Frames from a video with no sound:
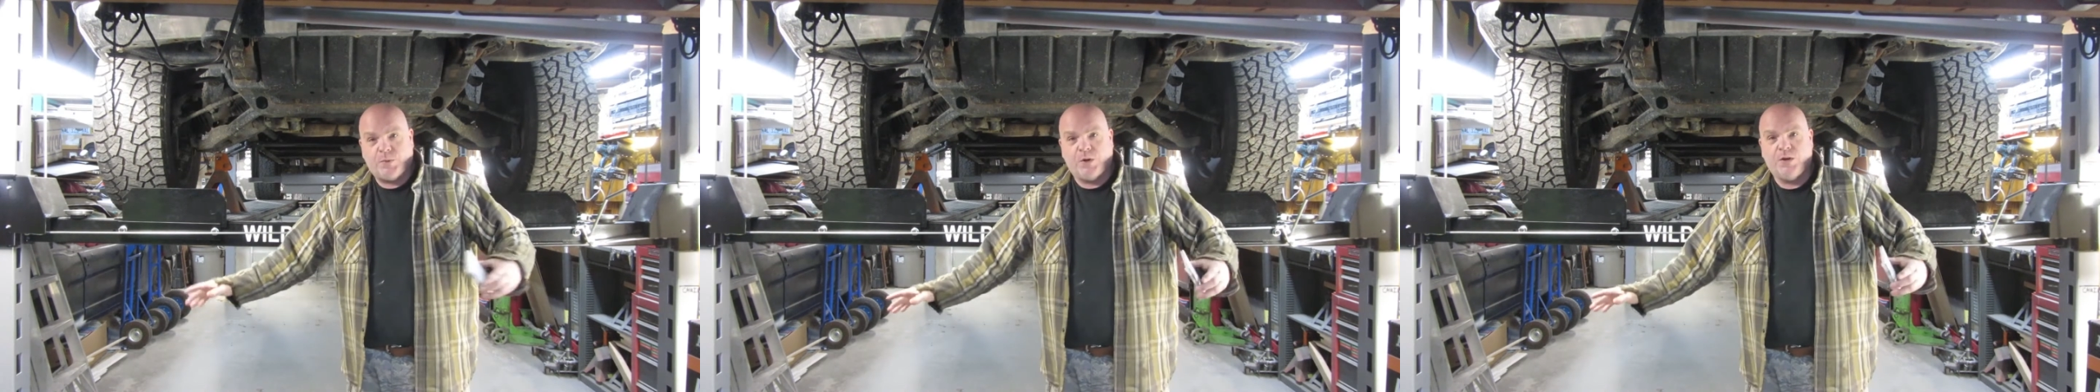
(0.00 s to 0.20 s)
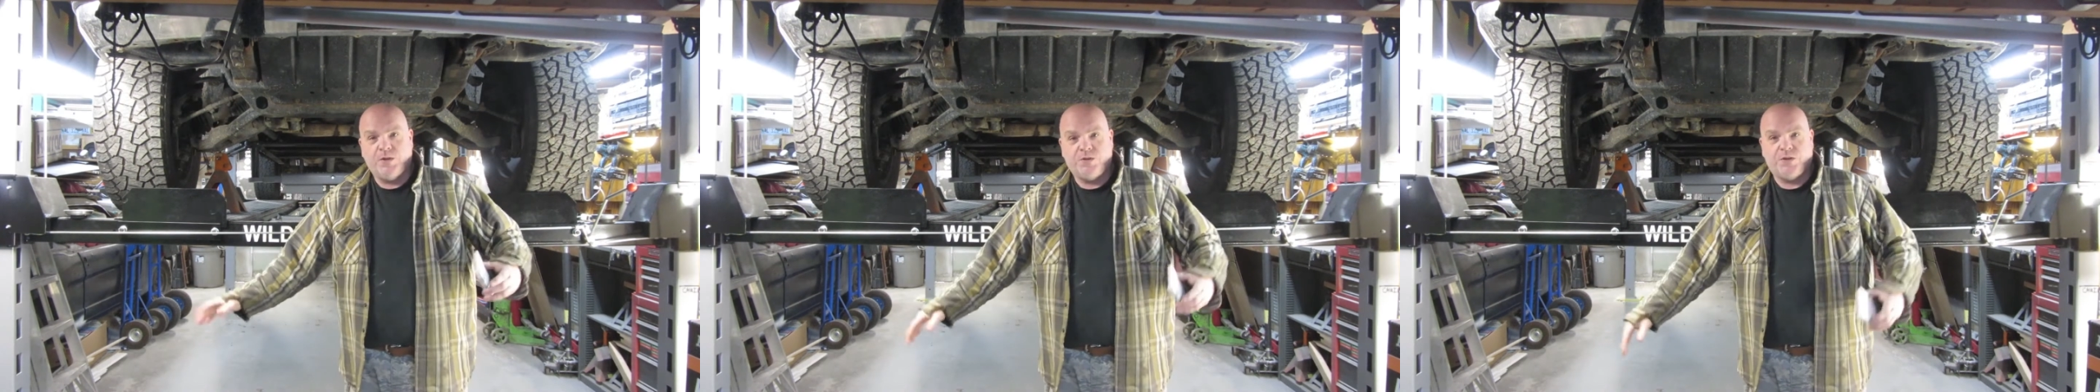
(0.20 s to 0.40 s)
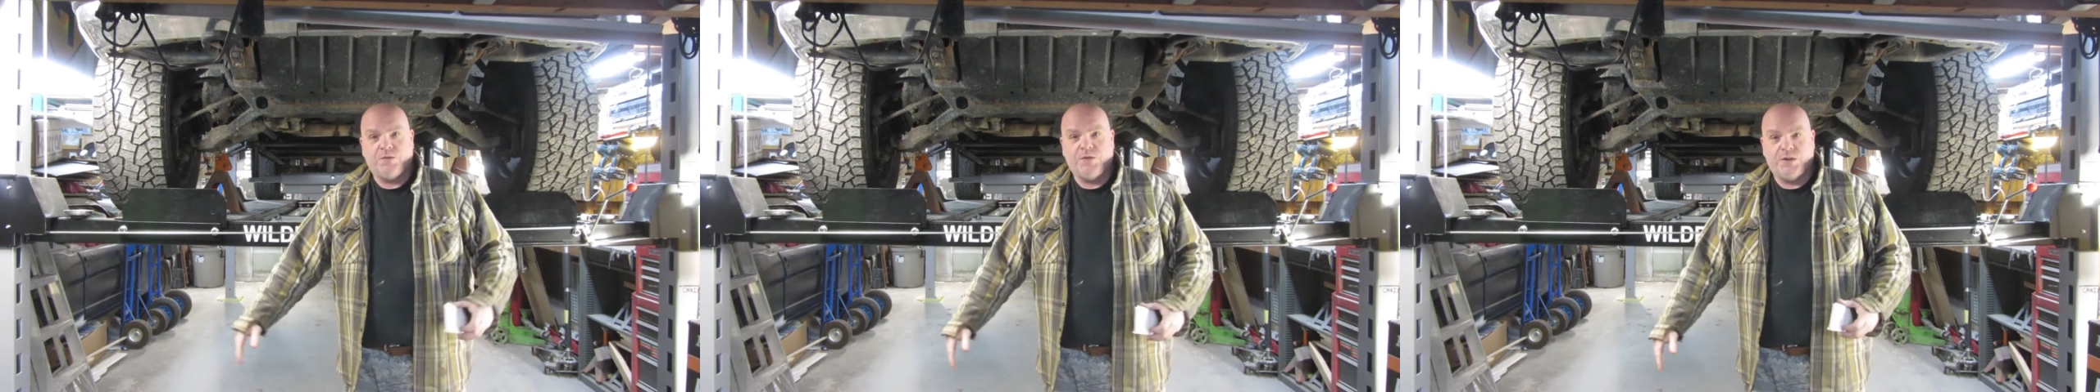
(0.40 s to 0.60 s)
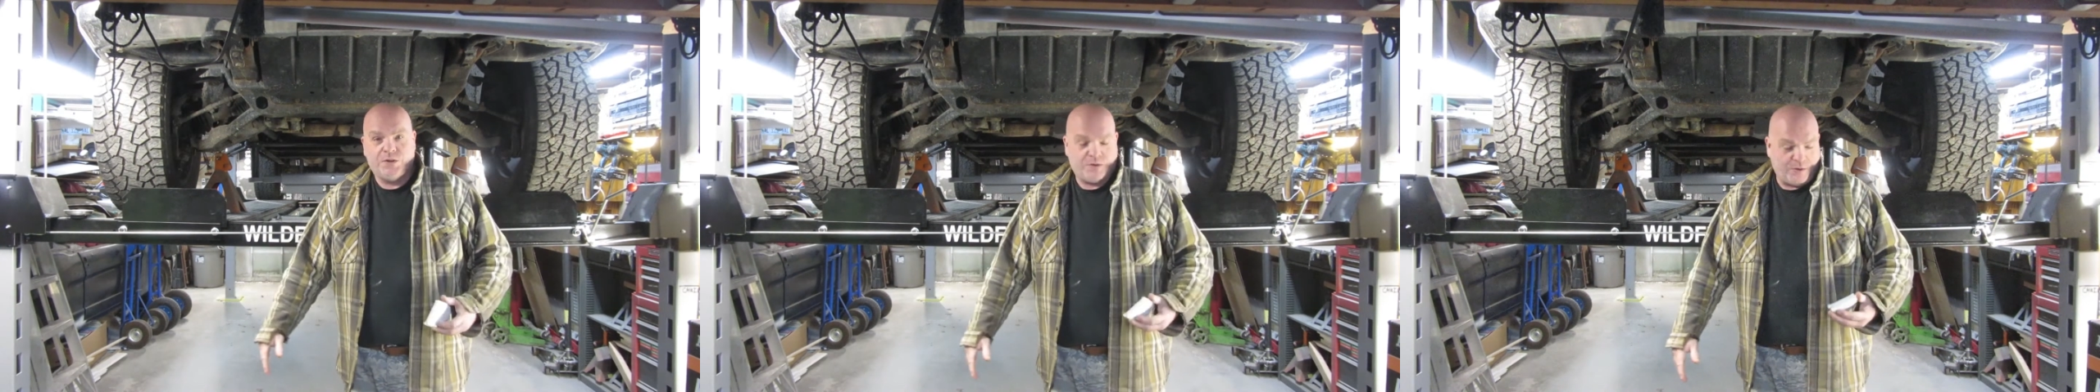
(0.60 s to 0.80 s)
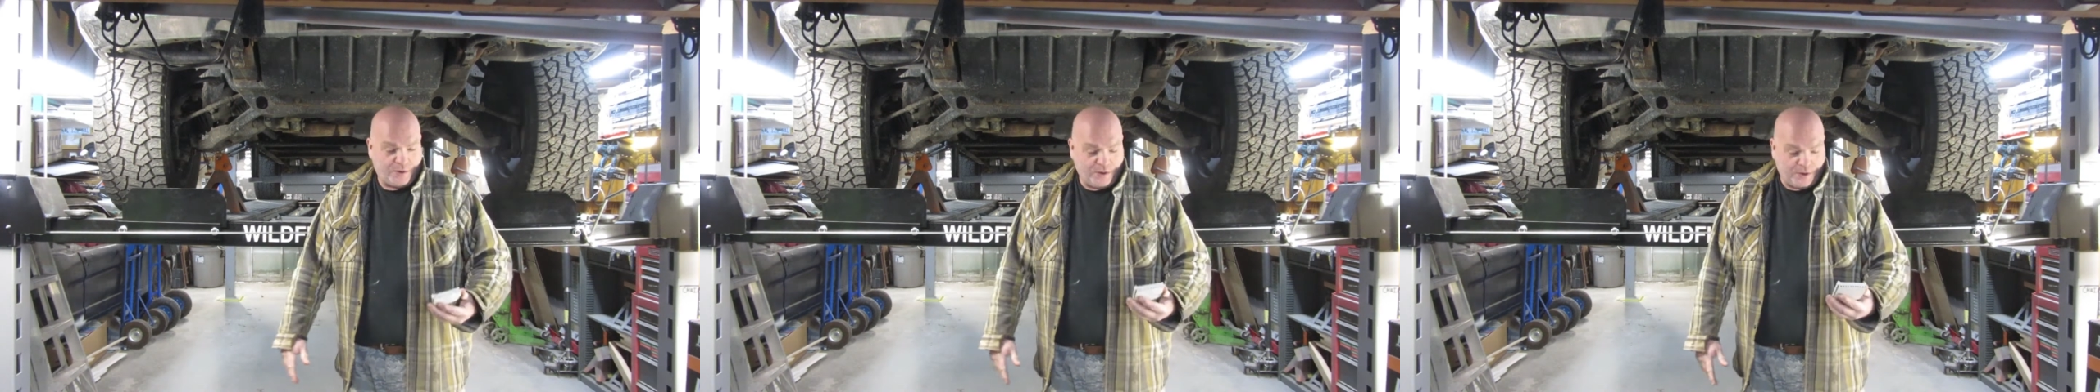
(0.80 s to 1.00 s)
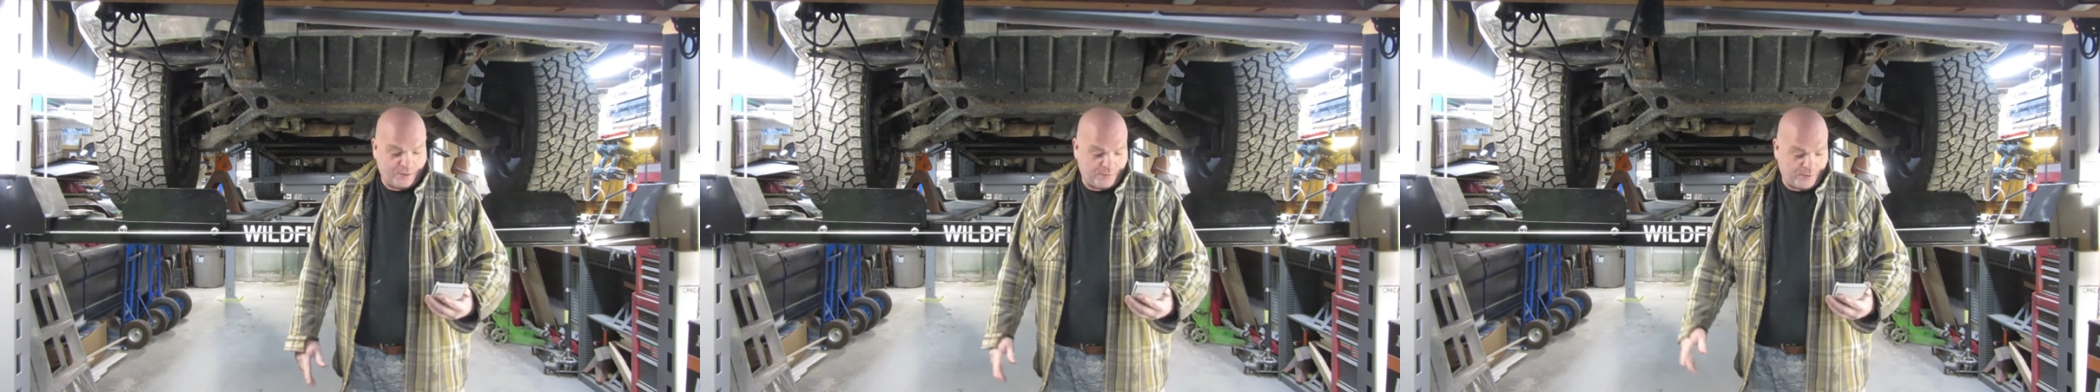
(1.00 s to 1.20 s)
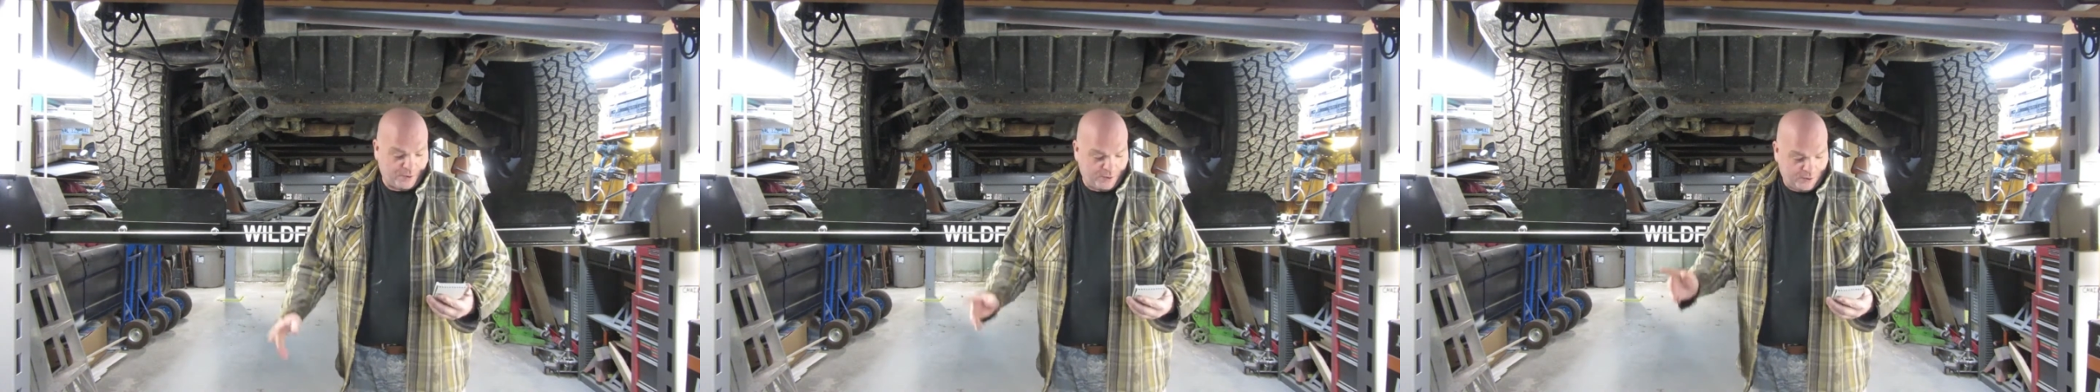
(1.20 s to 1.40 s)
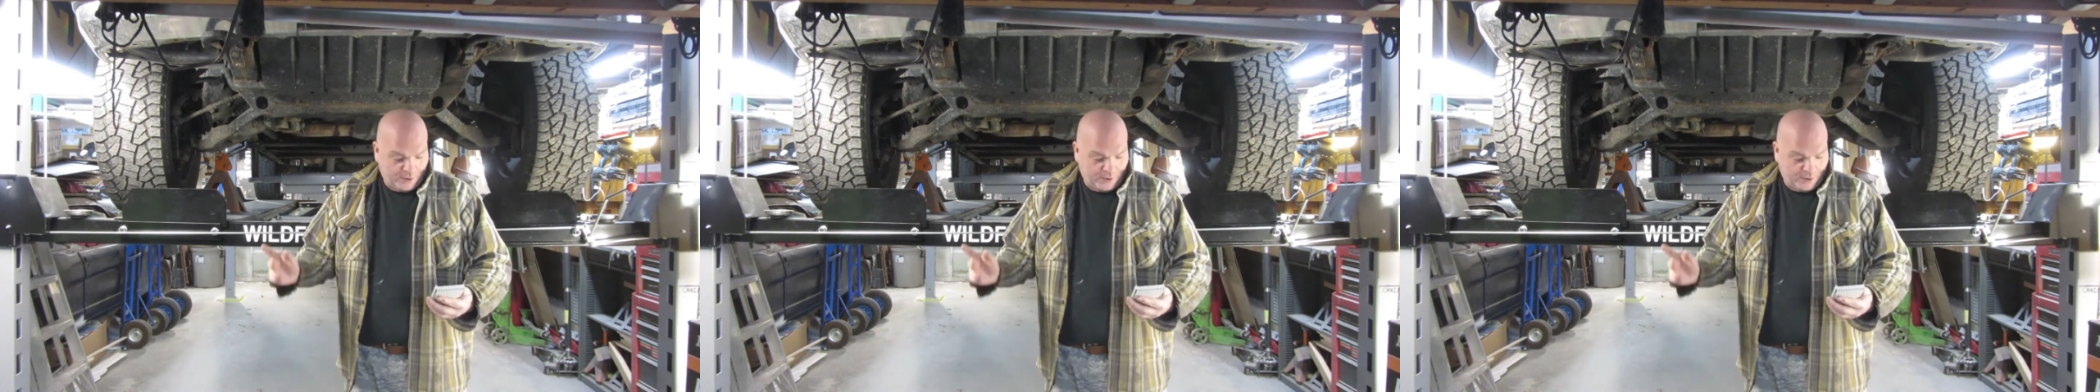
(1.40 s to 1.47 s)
parts of this lift.